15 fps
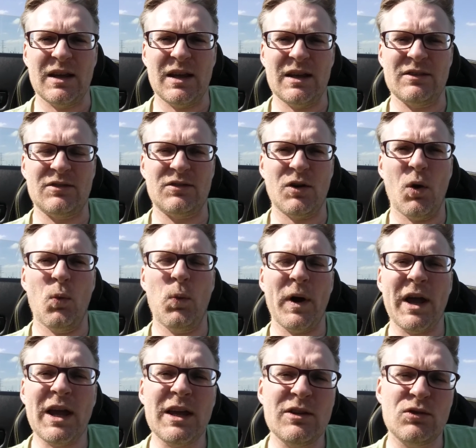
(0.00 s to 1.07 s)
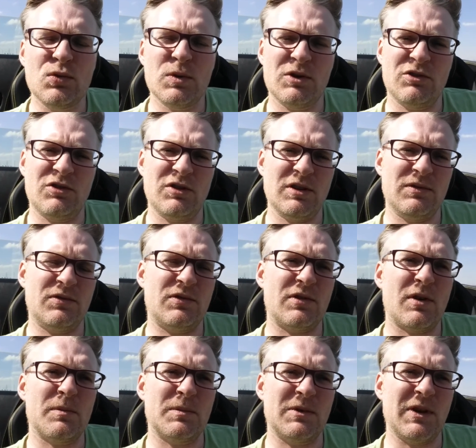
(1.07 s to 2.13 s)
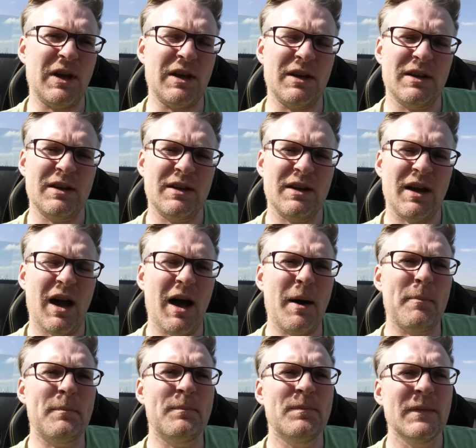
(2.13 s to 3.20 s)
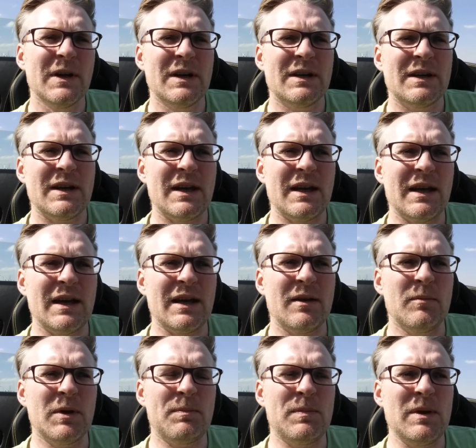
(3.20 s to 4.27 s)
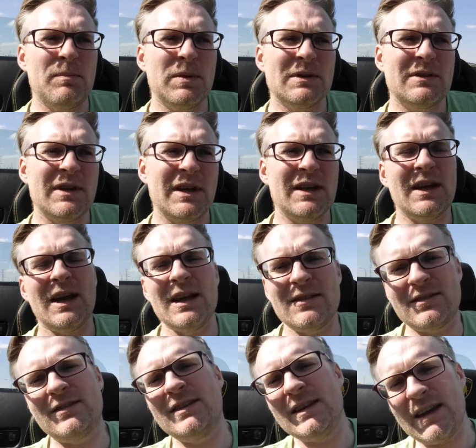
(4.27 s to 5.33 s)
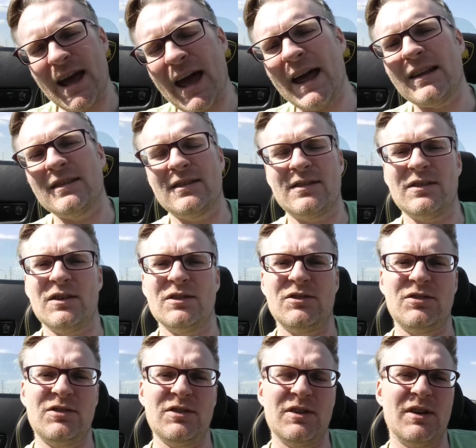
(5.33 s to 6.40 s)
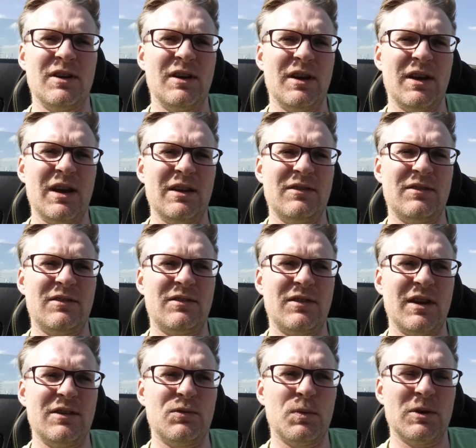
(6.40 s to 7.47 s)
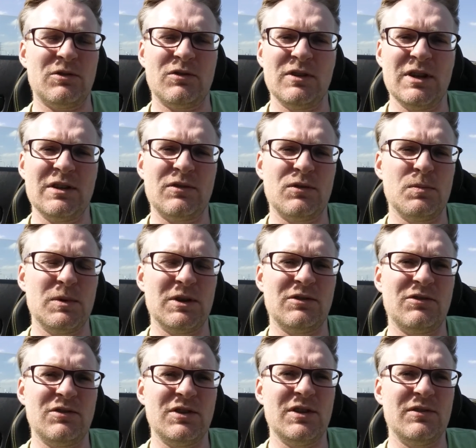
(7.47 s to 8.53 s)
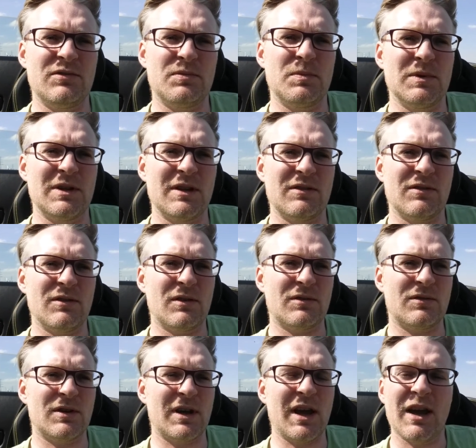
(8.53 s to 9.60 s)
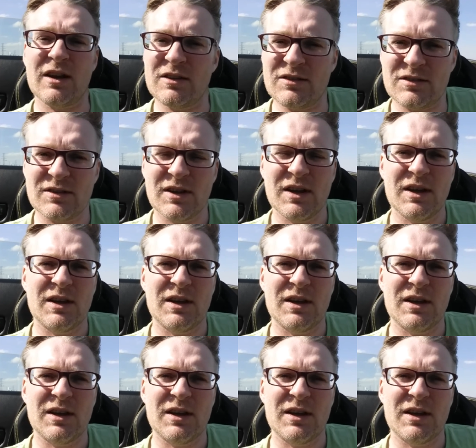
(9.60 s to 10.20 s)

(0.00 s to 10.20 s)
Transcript: it's a way to achieve something. But people think it's the end. It's what needs to be achieved, but that's not the case.